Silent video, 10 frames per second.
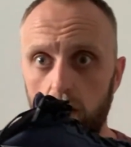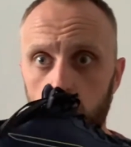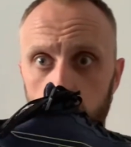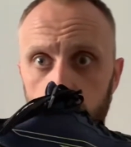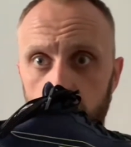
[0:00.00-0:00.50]

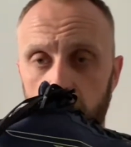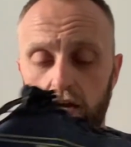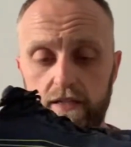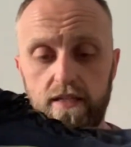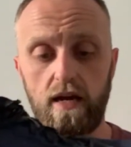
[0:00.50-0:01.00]
with a pretty
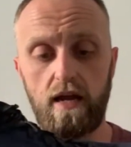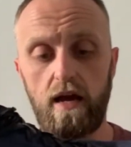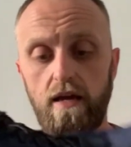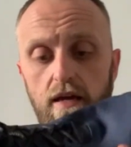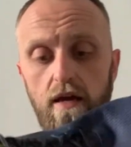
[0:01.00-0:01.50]
high stack
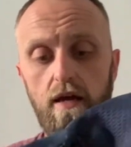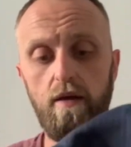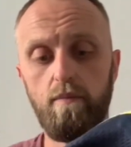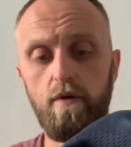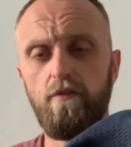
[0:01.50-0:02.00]
height,
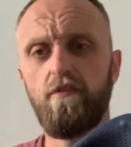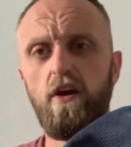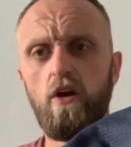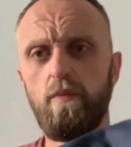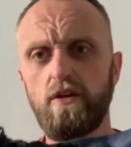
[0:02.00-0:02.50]
a
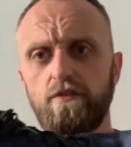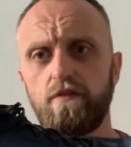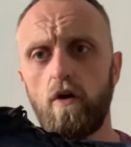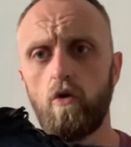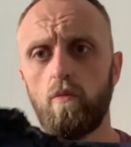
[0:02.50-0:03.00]
firmish
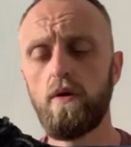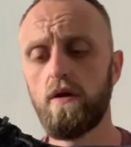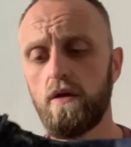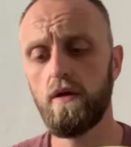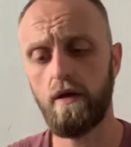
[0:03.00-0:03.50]
foam,
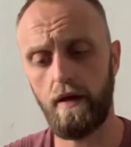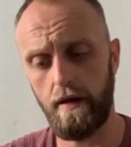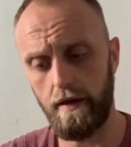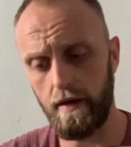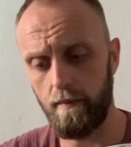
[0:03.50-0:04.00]

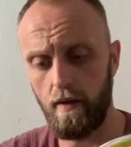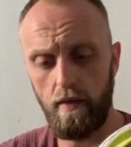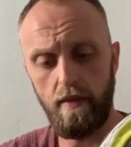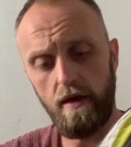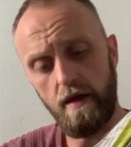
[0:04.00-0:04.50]

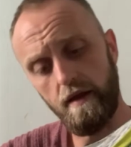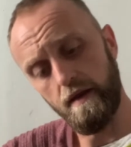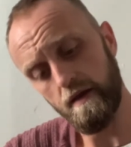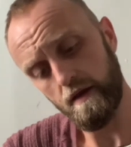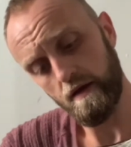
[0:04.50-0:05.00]
and
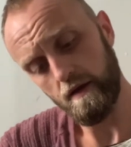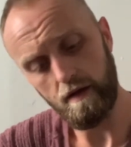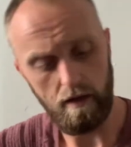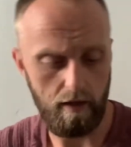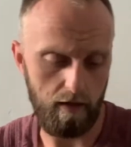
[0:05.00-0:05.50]
then
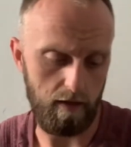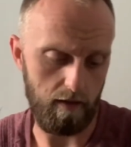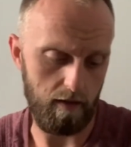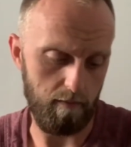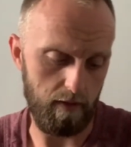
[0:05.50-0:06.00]

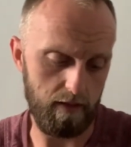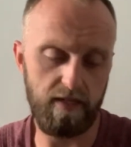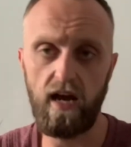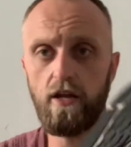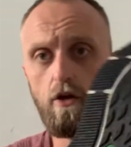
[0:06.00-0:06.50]

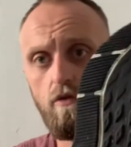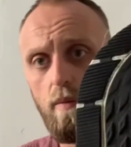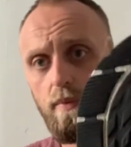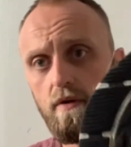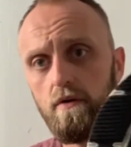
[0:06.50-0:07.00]

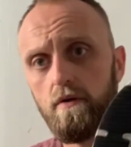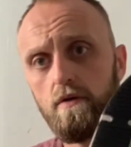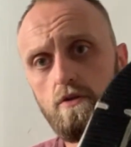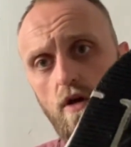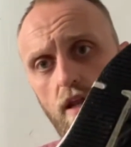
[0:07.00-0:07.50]
Dynagrip
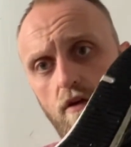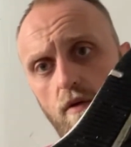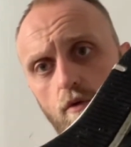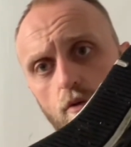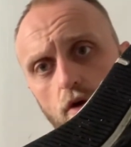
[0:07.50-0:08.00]

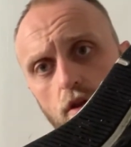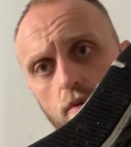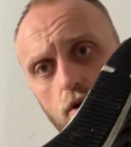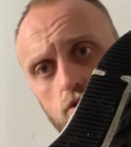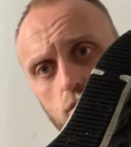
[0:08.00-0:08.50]
rubber on the
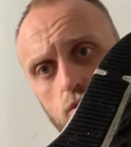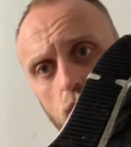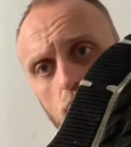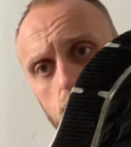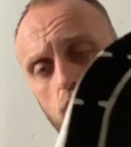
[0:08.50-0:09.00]
bottom as
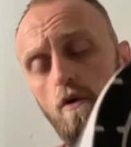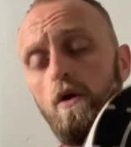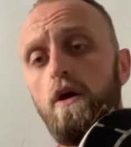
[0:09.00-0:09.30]
well. So